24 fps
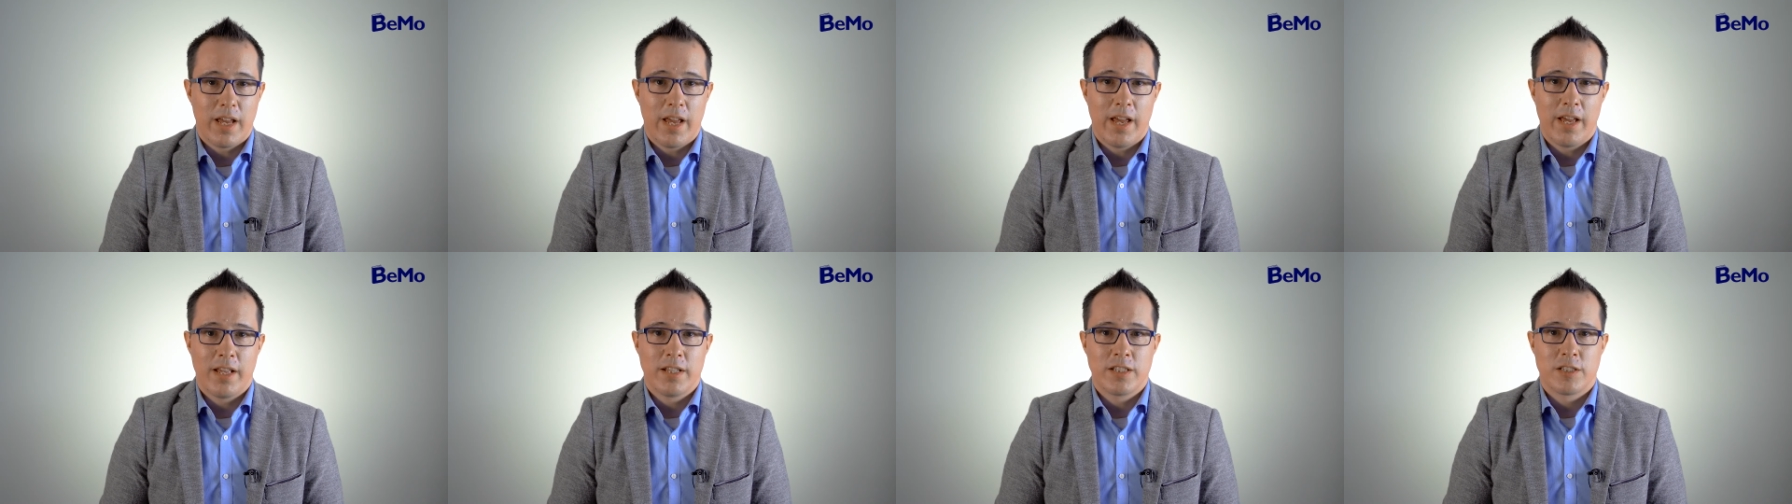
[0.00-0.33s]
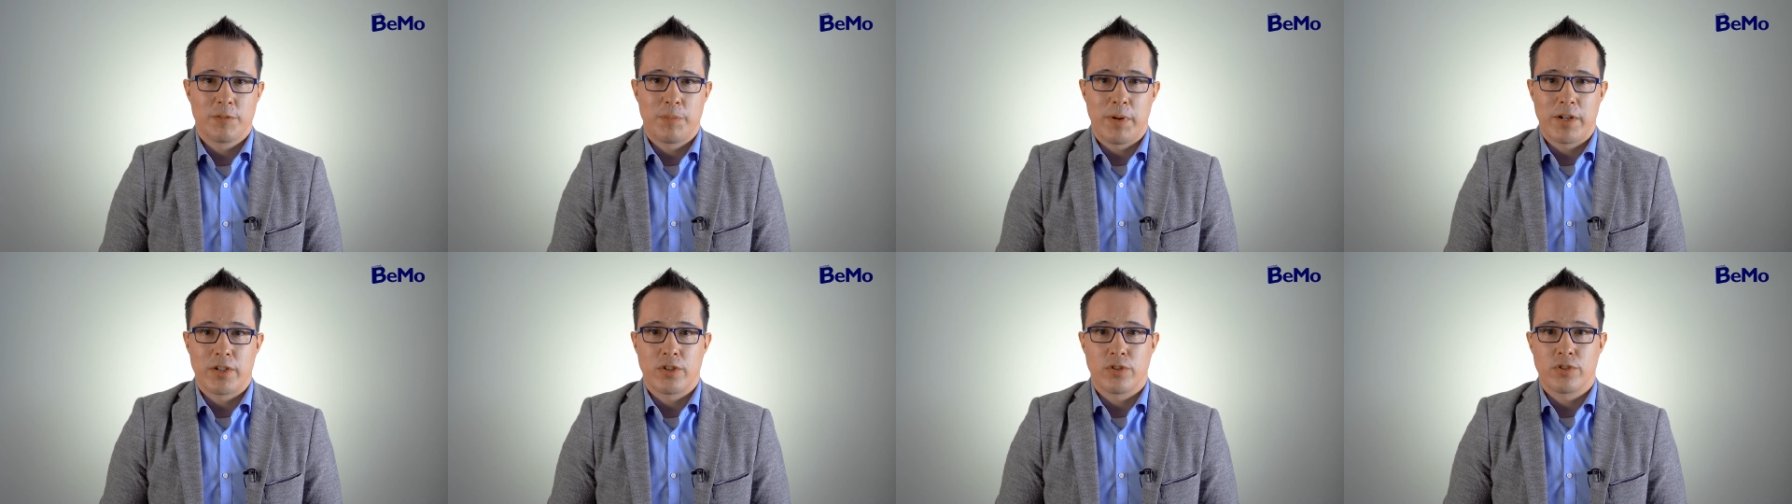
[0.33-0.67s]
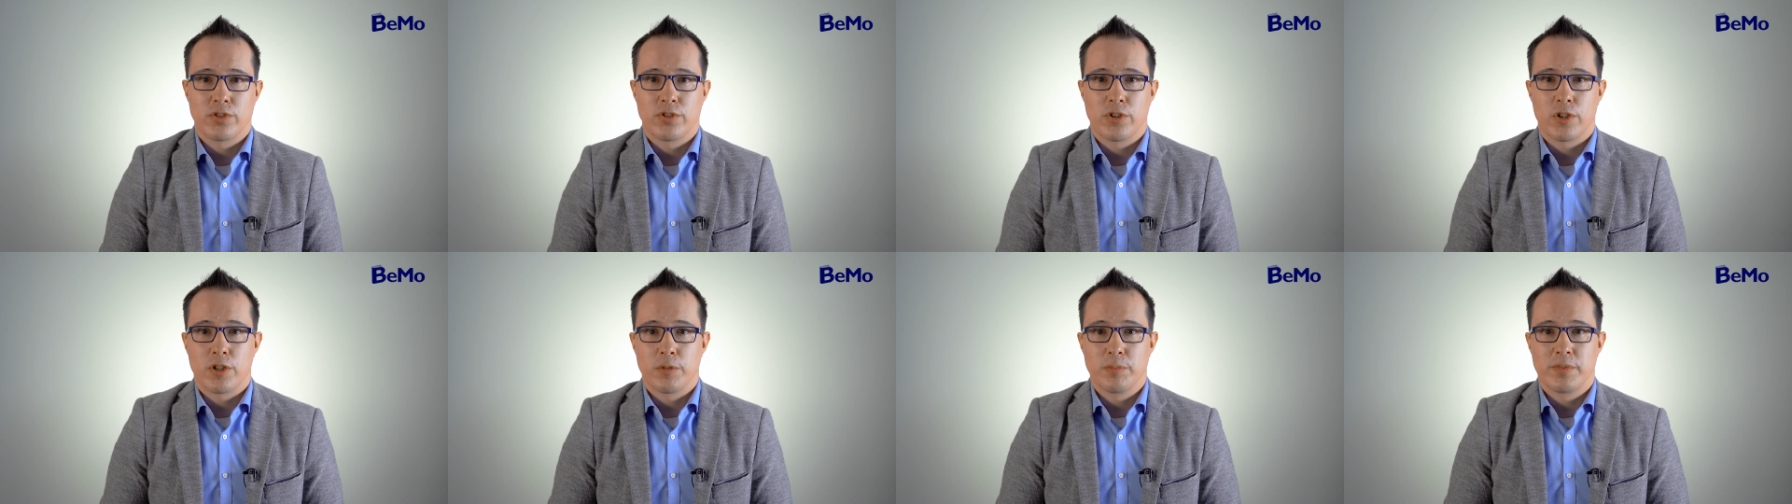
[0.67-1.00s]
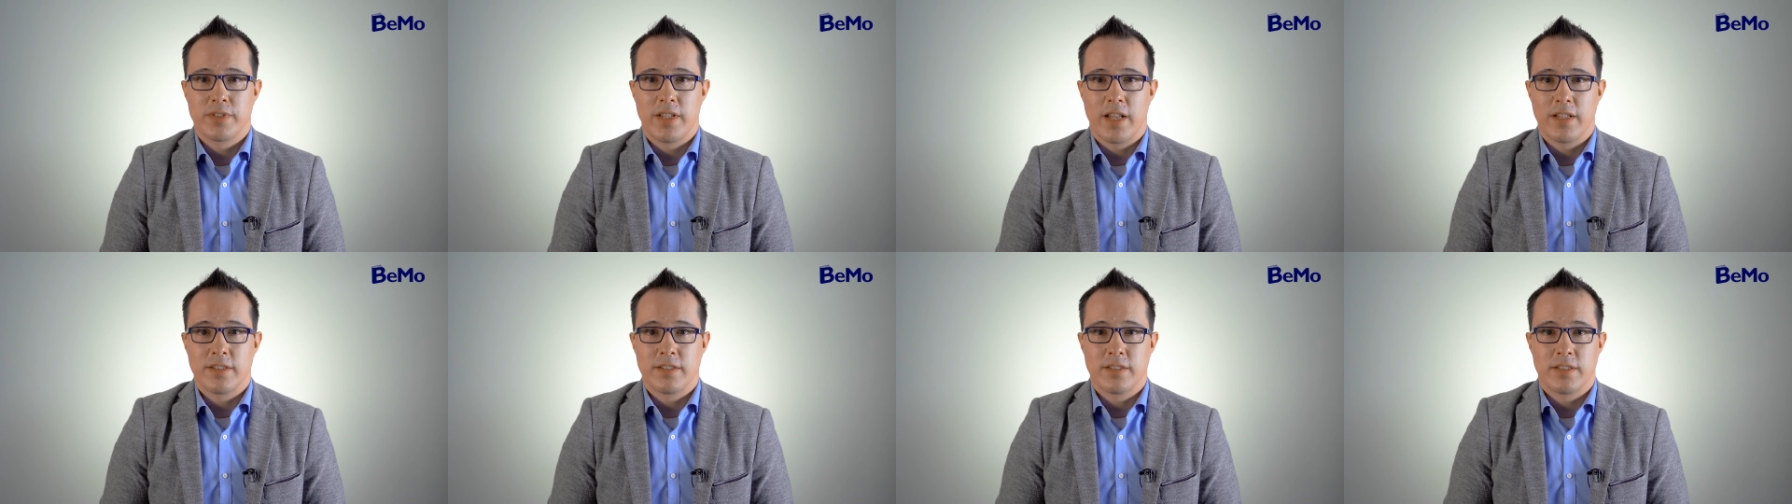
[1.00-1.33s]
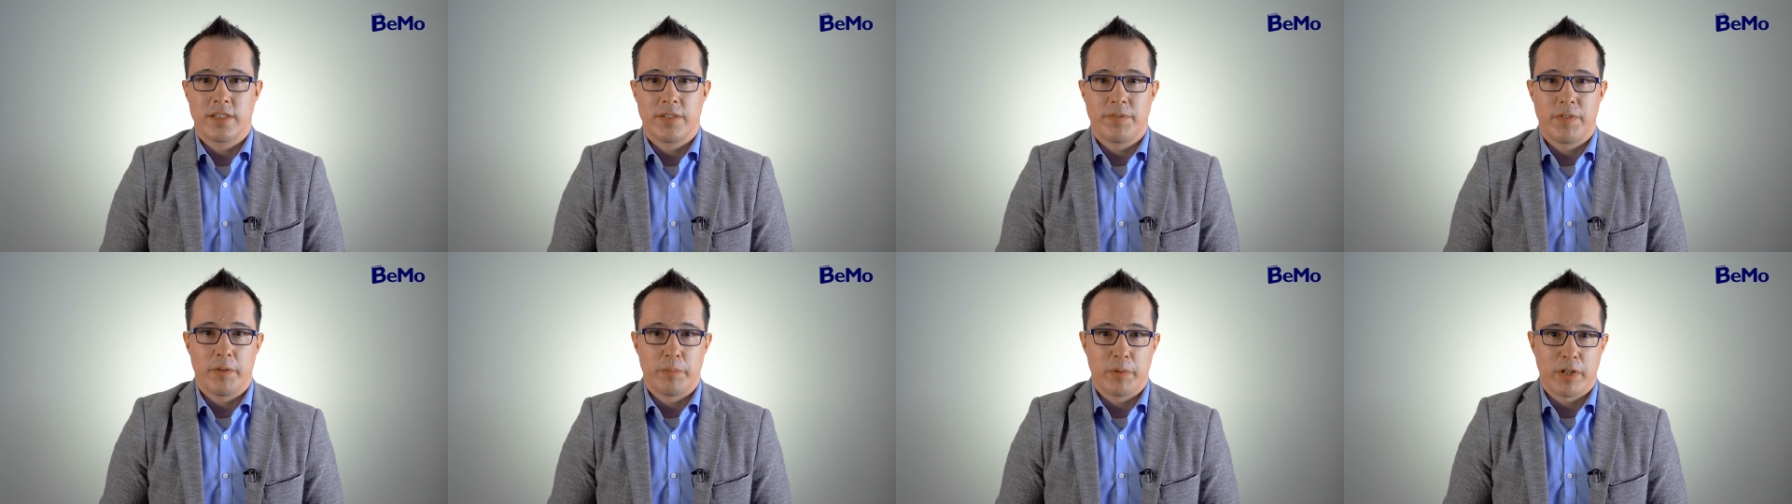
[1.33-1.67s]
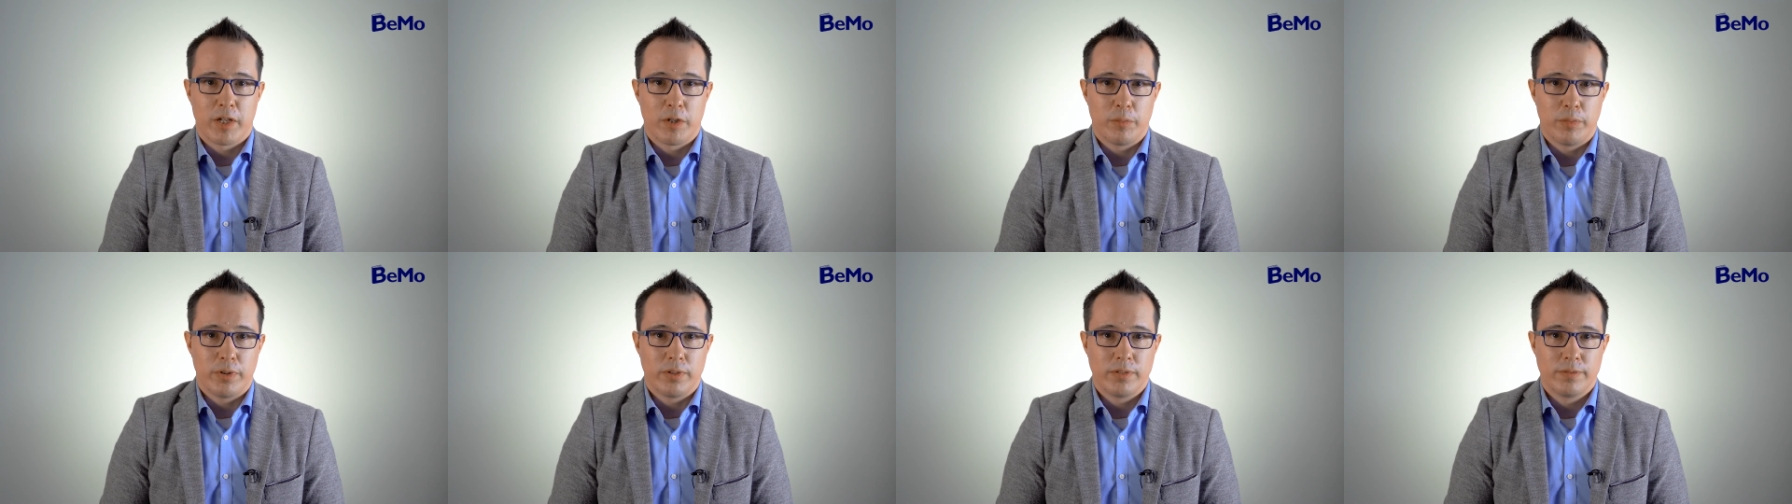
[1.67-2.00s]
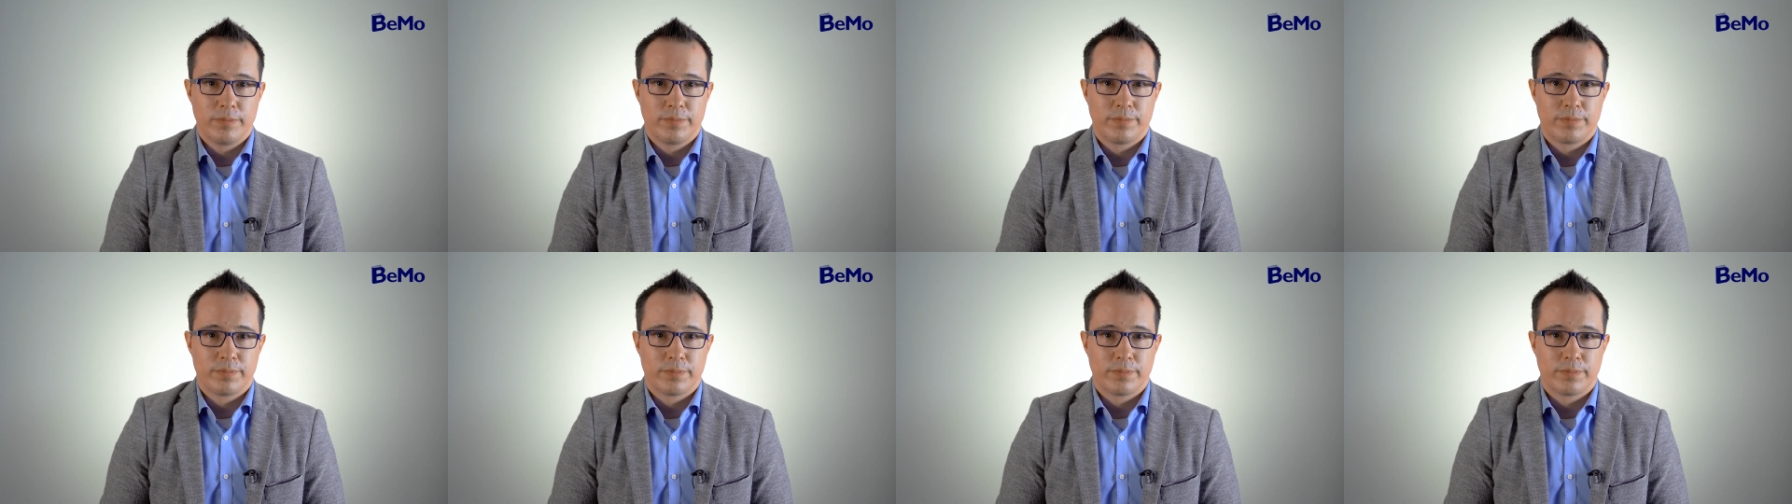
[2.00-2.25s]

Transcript: and special circumstances if applicable.